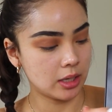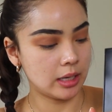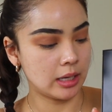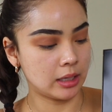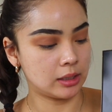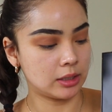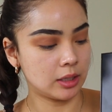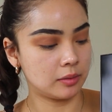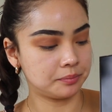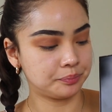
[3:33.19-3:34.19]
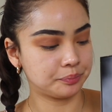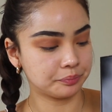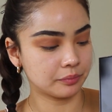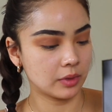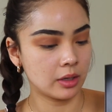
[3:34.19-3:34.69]
And
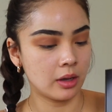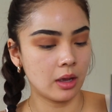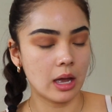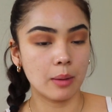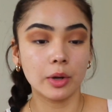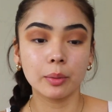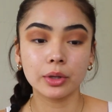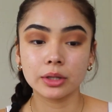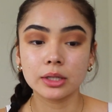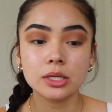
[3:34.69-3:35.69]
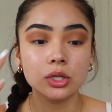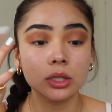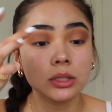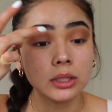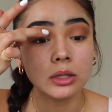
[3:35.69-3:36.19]
I'm going to put this
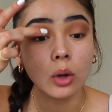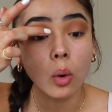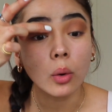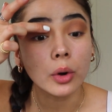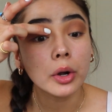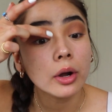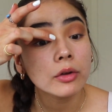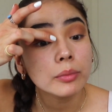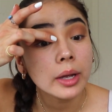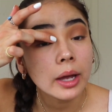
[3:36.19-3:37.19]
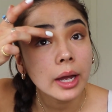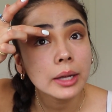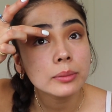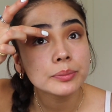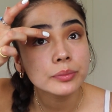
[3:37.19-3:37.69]
just in the corner of my eye.
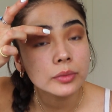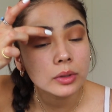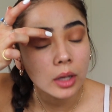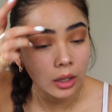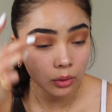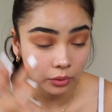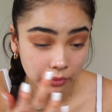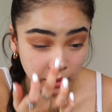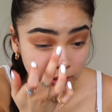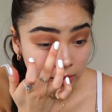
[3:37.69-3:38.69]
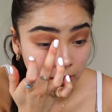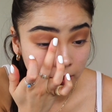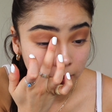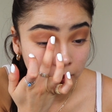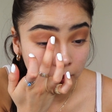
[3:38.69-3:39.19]
I don't know if you can see.
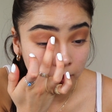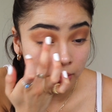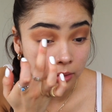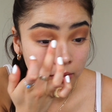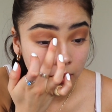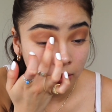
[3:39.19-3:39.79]
Let me do it like this.